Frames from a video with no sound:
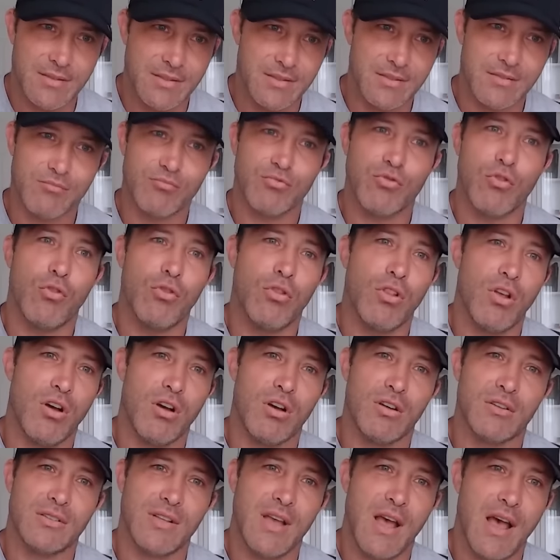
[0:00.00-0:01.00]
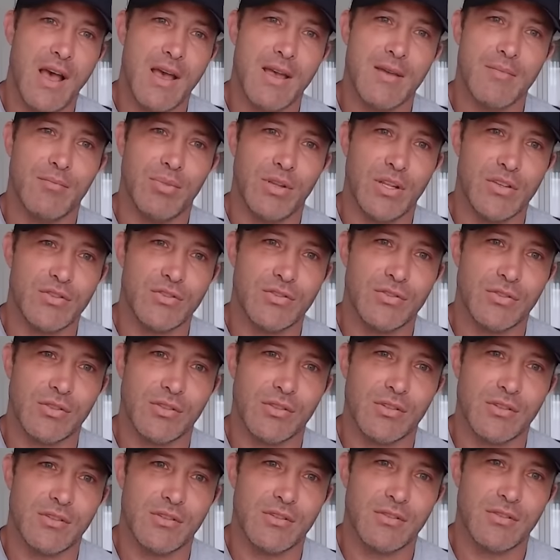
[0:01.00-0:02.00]
is prolonged high blood
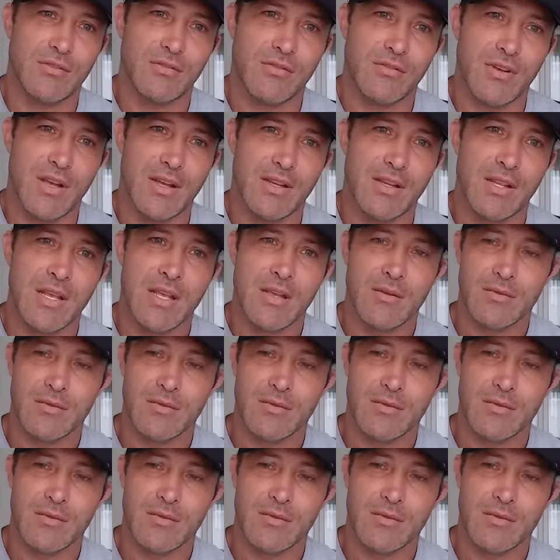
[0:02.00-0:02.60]
sugar, right?